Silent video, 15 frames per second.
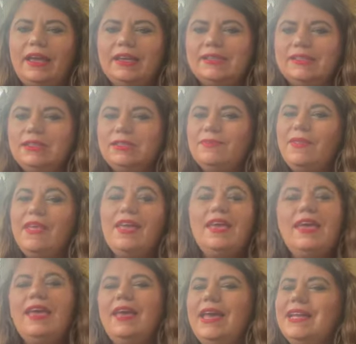and
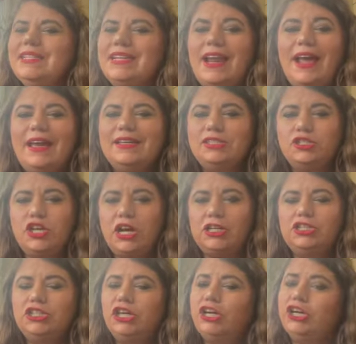he can't deny his
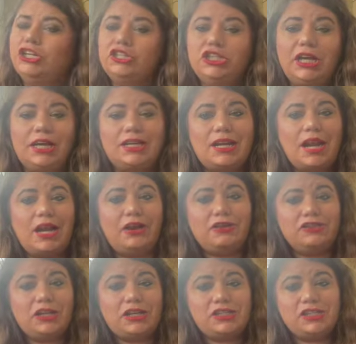attraction to her, she can't deny her
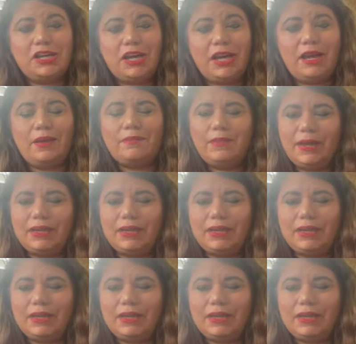attraction to him,